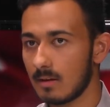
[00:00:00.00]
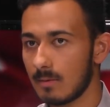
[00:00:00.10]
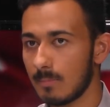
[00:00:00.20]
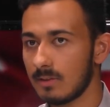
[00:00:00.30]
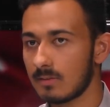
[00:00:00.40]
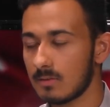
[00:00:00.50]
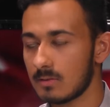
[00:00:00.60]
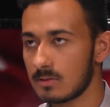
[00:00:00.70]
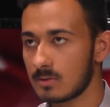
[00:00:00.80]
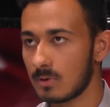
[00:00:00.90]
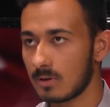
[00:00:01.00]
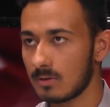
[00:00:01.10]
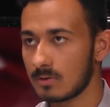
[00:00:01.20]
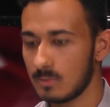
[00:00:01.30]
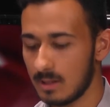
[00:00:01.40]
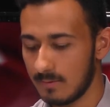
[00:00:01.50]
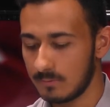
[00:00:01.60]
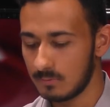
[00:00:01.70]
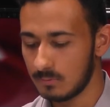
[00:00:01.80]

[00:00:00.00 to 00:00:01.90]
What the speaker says: maintenance workers will have to